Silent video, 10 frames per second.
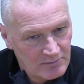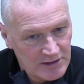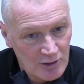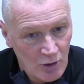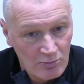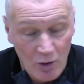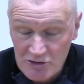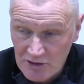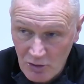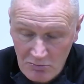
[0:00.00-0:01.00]
playing long
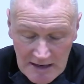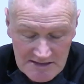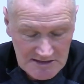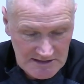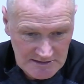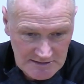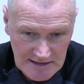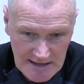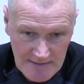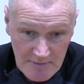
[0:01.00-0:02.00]
balls and long passes, and
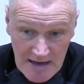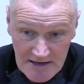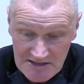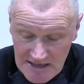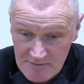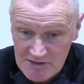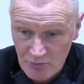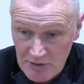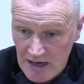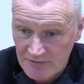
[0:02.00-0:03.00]
at
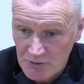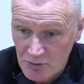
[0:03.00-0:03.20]
times we have to